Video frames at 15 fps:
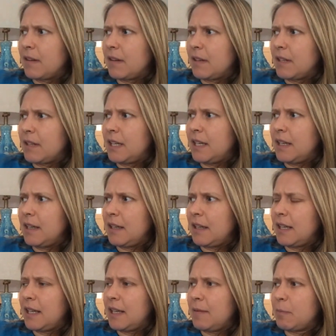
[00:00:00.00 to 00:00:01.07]

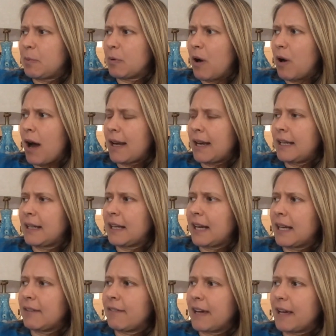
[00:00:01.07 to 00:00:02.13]
he brought in
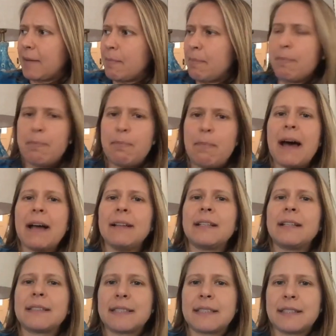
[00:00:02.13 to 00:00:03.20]
kind of a
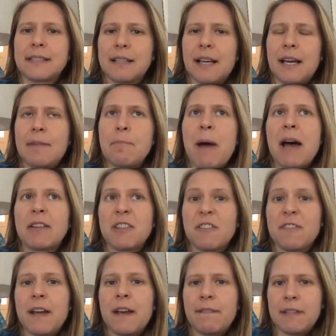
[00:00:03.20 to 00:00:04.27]
balanced amount of
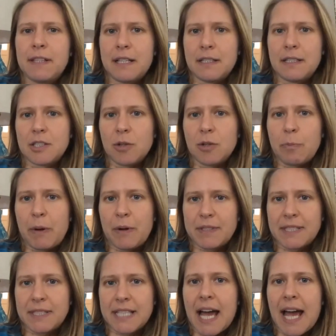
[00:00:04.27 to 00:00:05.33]
evidence on
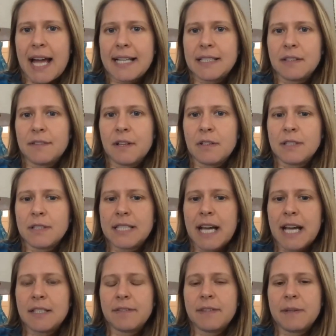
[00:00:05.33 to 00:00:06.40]
both sides, on
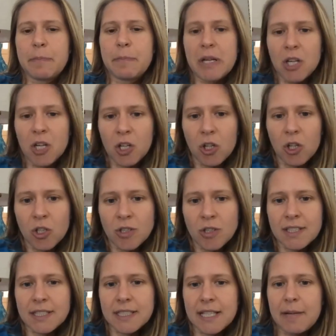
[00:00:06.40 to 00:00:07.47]
sides of the miracles
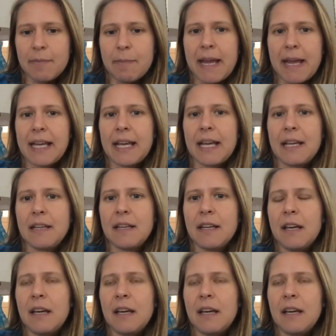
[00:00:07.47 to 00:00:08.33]
and making